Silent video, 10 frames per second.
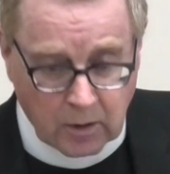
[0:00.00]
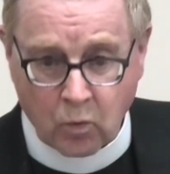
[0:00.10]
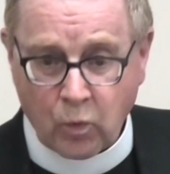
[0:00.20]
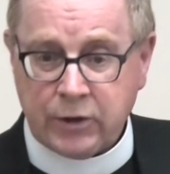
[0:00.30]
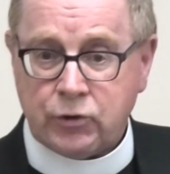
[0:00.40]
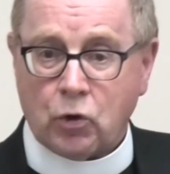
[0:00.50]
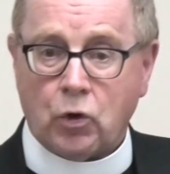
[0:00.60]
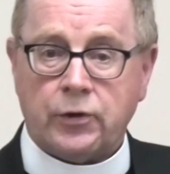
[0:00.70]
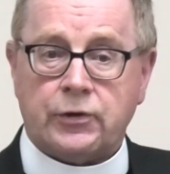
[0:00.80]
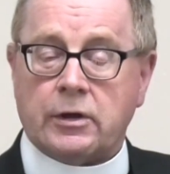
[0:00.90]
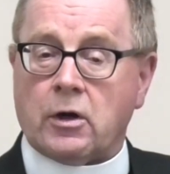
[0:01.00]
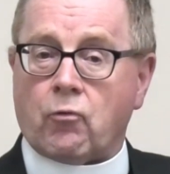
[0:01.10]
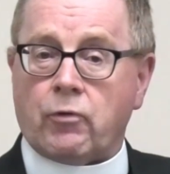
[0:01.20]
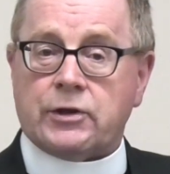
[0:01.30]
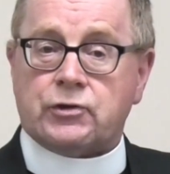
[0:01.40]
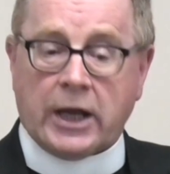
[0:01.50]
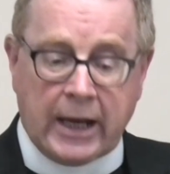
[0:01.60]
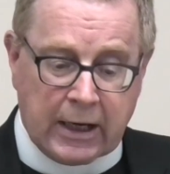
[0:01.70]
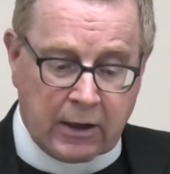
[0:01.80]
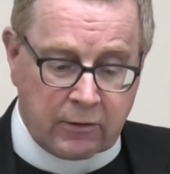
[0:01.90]
we don't
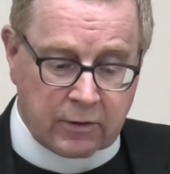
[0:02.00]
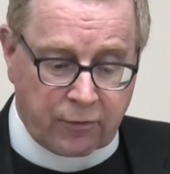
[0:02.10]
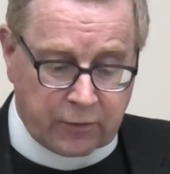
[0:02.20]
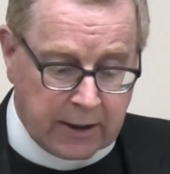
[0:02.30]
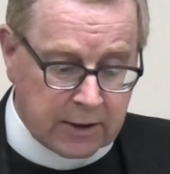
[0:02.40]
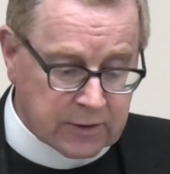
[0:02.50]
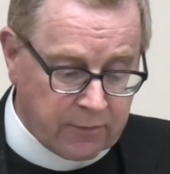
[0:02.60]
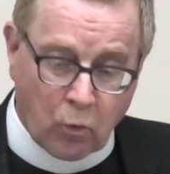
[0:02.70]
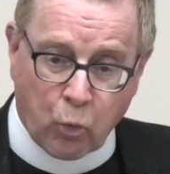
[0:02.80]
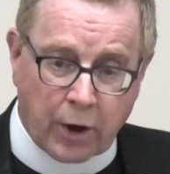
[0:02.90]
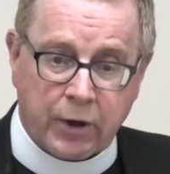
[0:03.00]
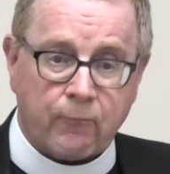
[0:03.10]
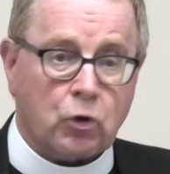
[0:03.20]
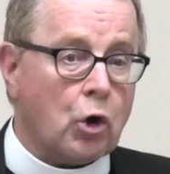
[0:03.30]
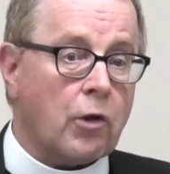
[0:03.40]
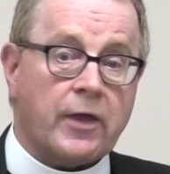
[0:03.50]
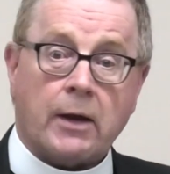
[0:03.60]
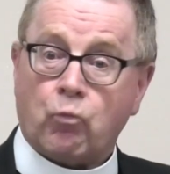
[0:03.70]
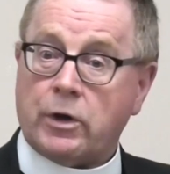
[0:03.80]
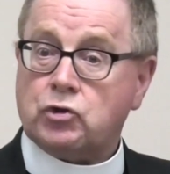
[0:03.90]
retain the things in the Word of God
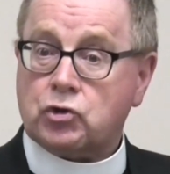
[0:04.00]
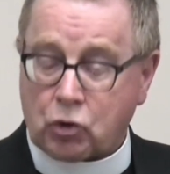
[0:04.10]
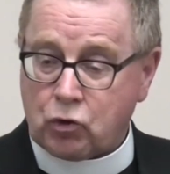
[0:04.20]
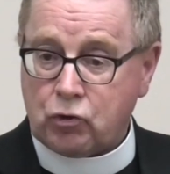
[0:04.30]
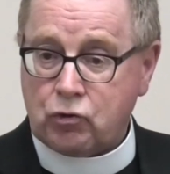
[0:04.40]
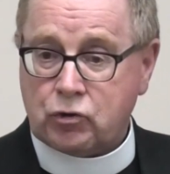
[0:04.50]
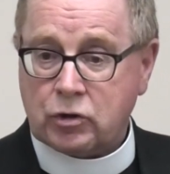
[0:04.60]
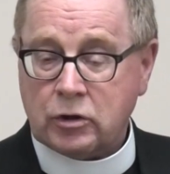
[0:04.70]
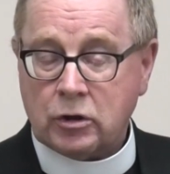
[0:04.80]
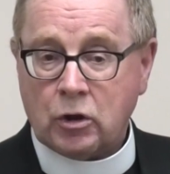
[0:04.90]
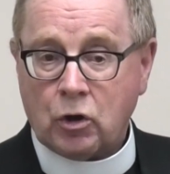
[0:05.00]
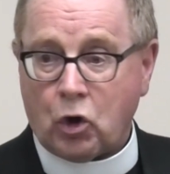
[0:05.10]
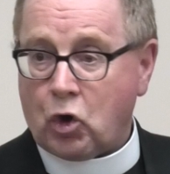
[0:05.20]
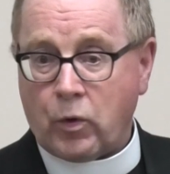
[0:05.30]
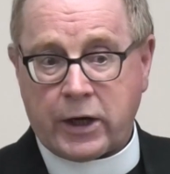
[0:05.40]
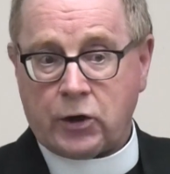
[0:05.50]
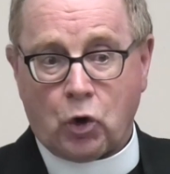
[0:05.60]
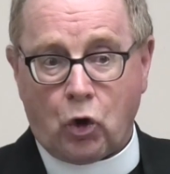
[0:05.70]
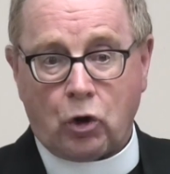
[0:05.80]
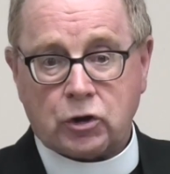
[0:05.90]
that we should. Oh, we can
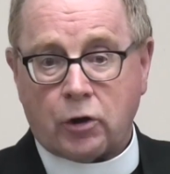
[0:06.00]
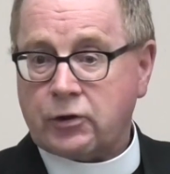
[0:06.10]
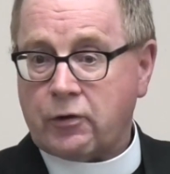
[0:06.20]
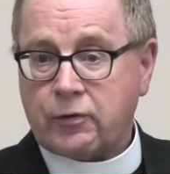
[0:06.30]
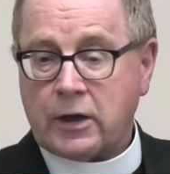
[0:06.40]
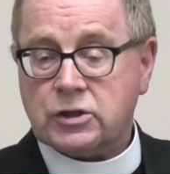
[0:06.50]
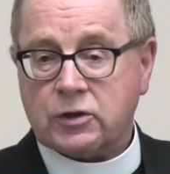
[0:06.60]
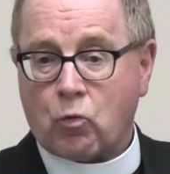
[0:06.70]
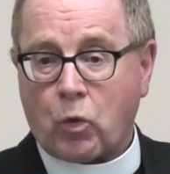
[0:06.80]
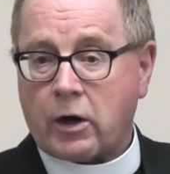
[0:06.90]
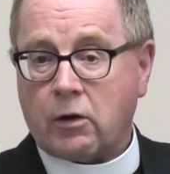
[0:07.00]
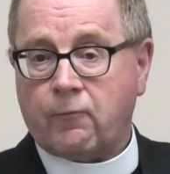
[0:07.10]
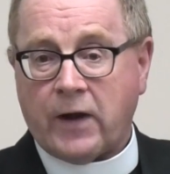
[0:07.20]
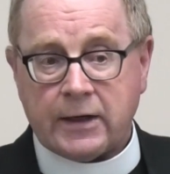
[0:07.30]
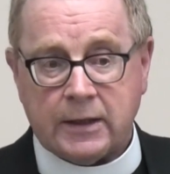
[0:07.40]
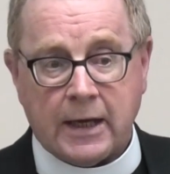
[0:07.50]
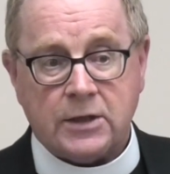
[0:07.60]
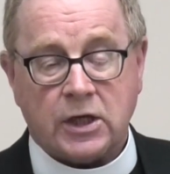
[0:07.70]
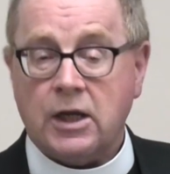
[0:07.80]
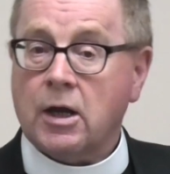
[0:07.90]
hold on to the things of the world very
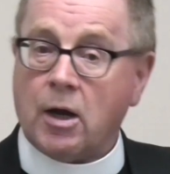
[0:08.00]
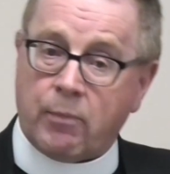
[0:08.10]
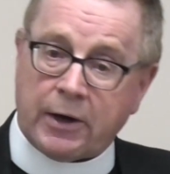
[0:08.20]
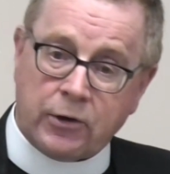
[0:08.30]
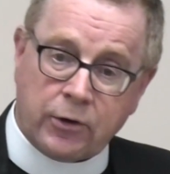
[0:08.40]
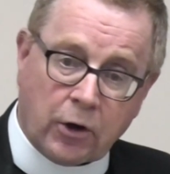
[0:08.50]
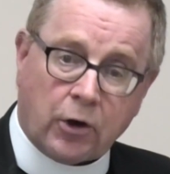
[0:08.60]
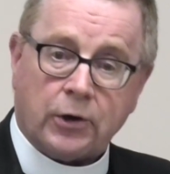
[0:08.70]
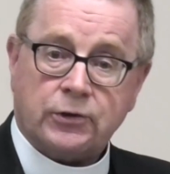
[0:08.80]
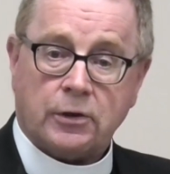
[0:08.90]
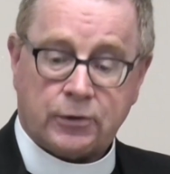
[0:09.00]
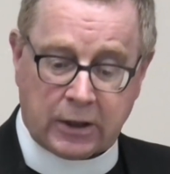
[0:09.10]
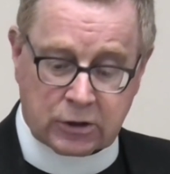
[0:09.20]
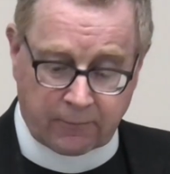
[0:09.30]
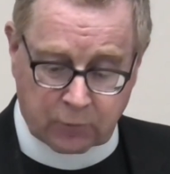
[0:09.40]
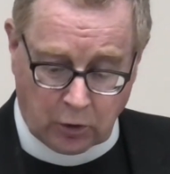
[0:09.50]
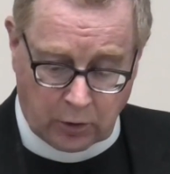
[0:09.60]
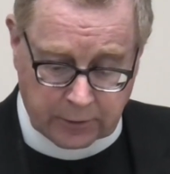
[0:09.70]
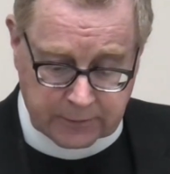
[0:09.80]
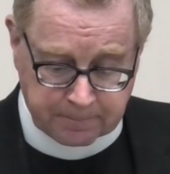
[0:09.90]
easy, but not the things of
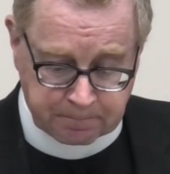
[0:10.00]
God.